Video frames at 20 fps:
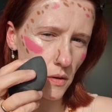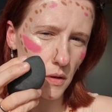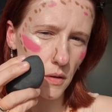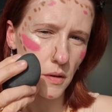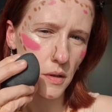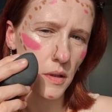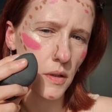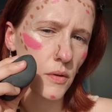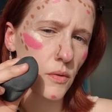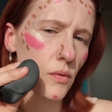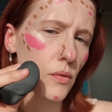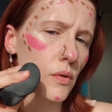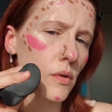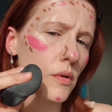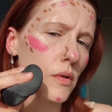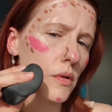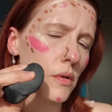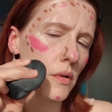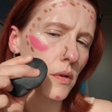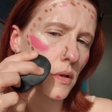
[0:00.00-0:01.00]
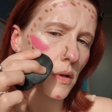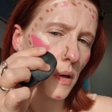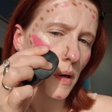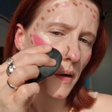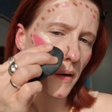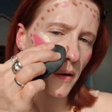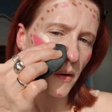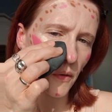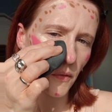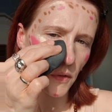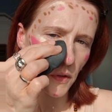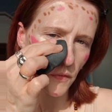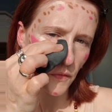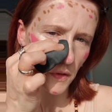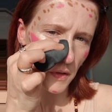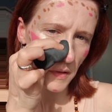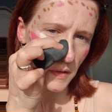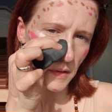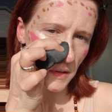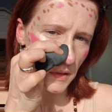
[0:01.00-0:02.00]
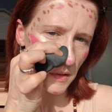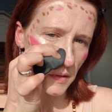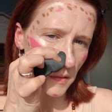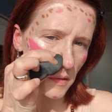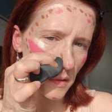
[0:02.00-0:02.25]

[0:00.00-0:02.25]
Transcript: I'm gonna do nose first.